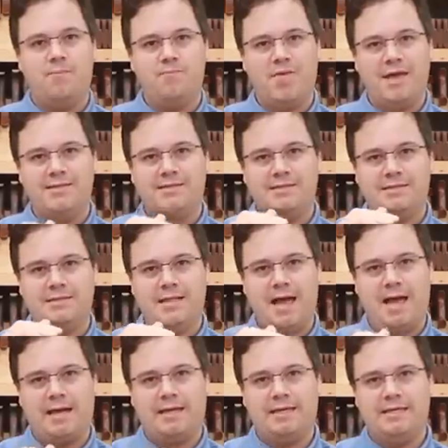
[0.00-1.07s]
up that
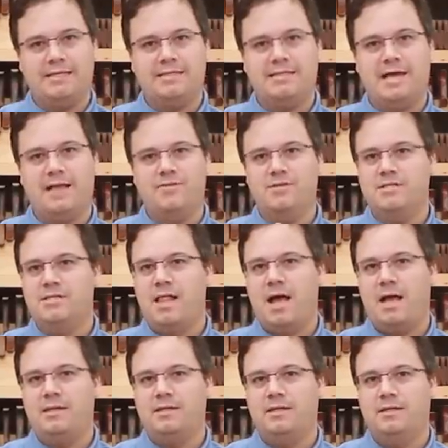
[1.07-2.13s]
slack inside the
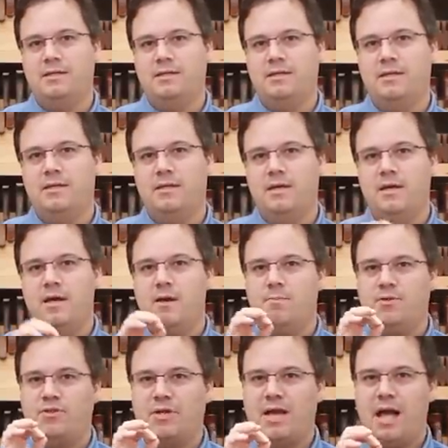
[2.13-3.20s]
slot.
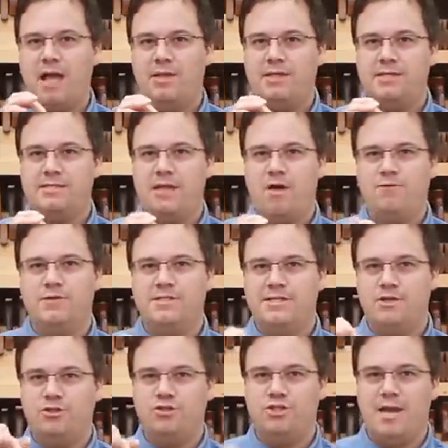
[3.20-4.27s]
But the collet itself is
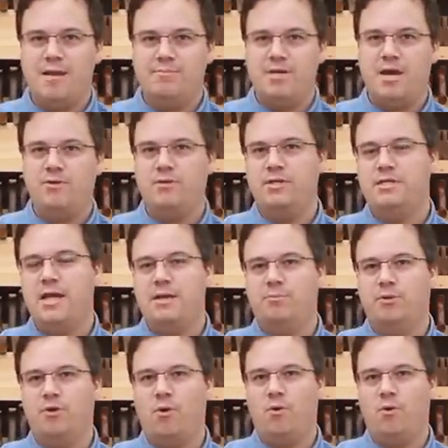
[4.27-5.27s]
still jammed down in the tapered